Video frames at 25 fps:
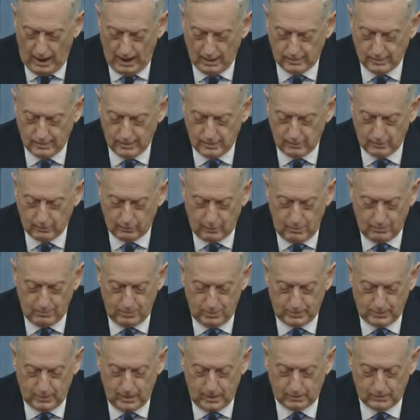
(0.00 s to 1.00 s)
ISIS
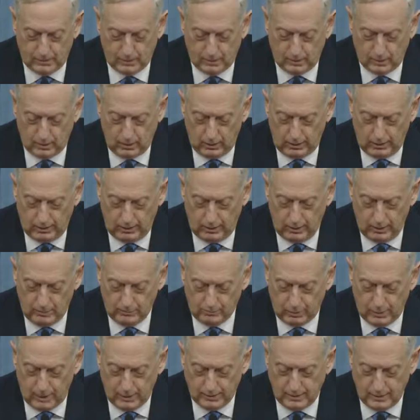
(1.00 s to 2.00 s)
represents a
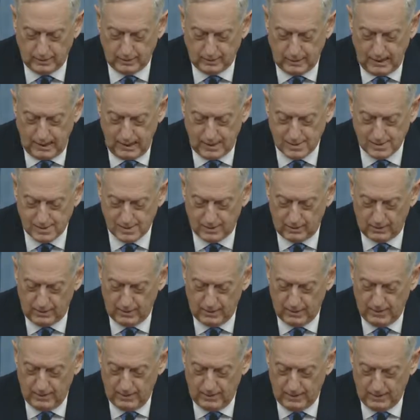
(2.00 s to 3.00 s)
clear and present
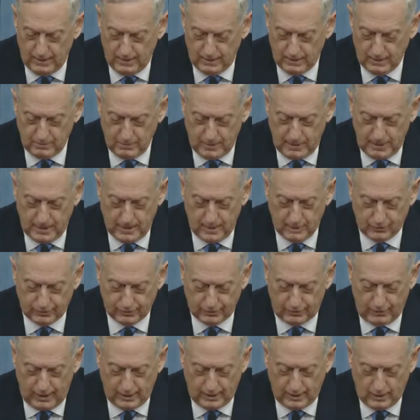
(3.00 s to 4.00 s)
danger, an
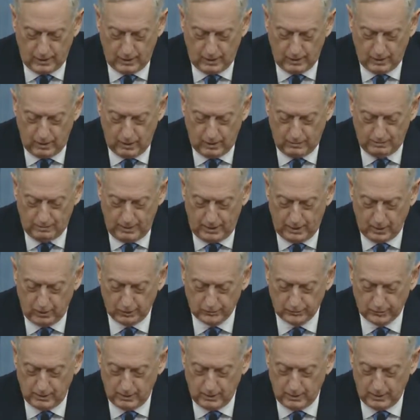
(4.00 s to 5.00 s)
immediate threat to Europe,
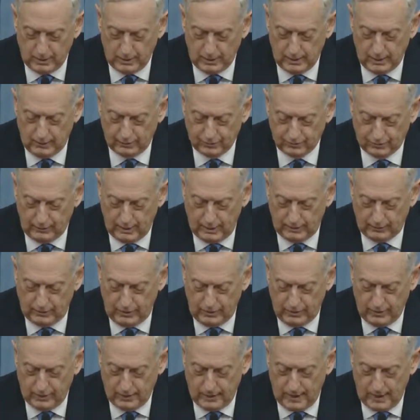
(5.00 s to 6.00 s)
and ultimately a
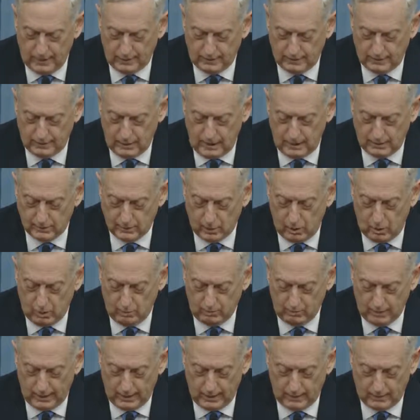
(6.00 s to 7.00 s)
threat to the United States
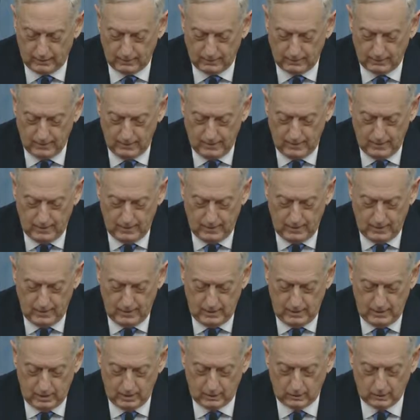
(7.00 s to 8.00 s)
homeland.
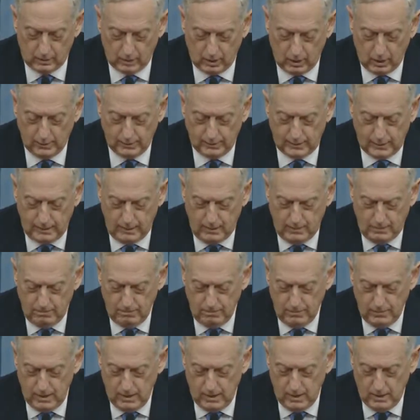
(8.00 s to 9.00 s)
In
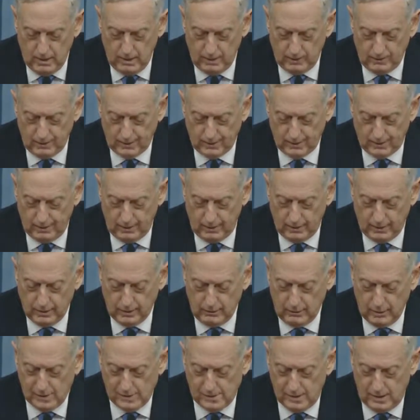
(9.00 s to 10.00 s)
closing, the
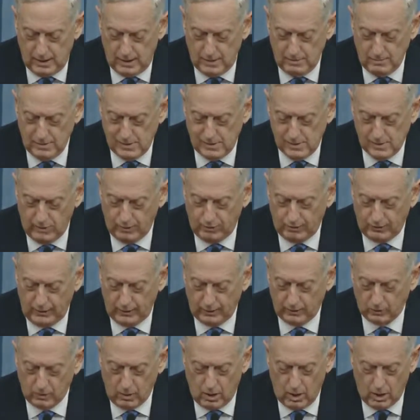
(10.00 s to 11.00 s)
Syrian regime should
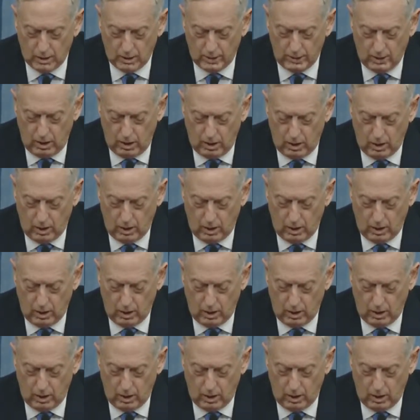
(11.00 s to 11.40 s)
think long